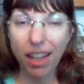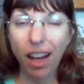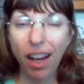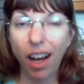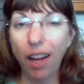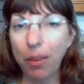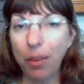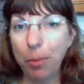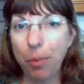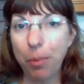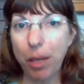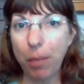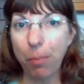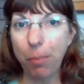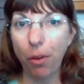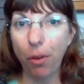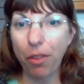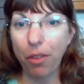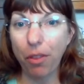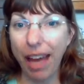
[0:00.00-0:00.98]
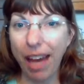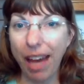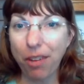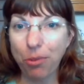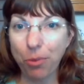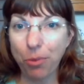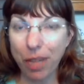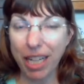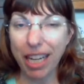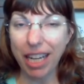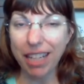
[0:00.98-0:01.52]
on the people that
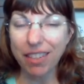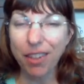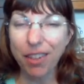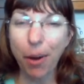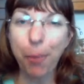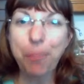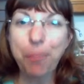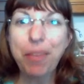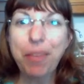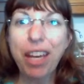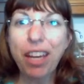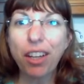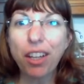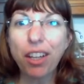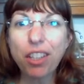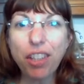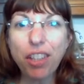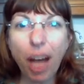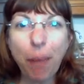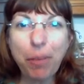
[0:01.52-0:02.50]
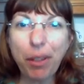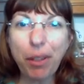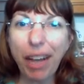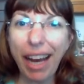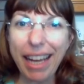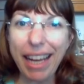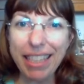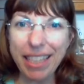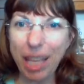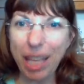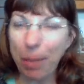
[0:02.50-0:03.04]
read it. So good job, you
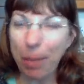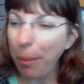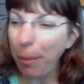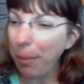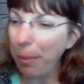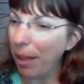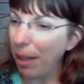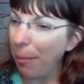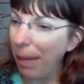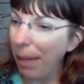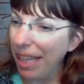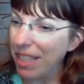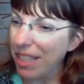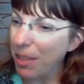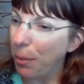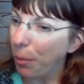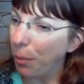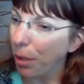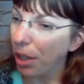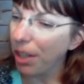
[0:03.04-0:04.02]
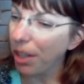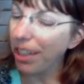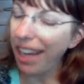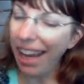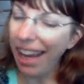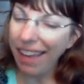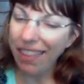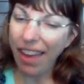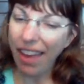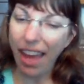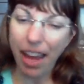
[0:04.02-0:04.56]
guys. Keep up the amazing work.
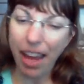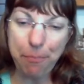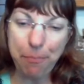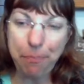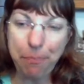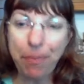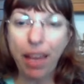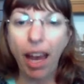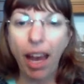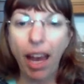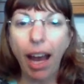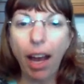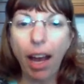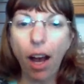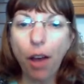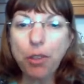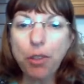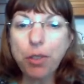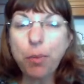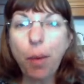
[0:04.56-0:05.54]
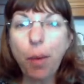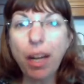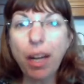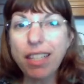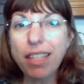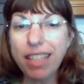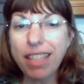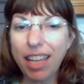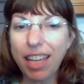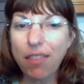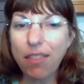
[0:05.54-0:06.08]
And then I also
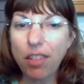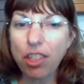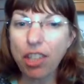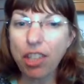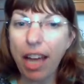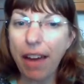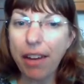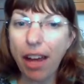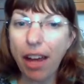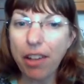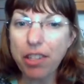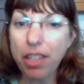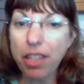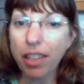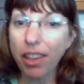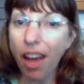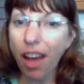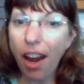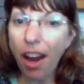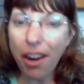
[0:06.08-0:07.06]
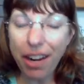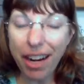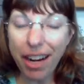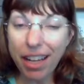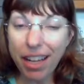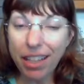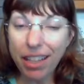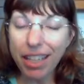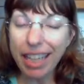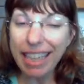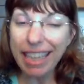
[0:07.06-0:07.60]
wanted to give a shout out to
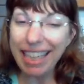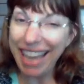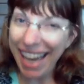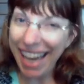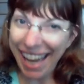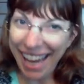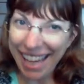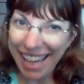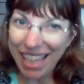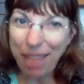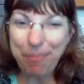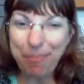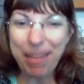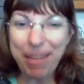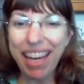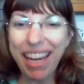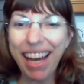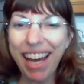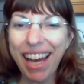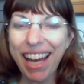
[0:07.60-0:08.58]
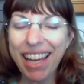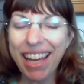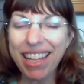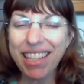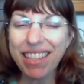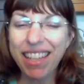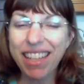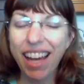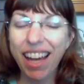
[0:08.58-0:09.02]
Lara again because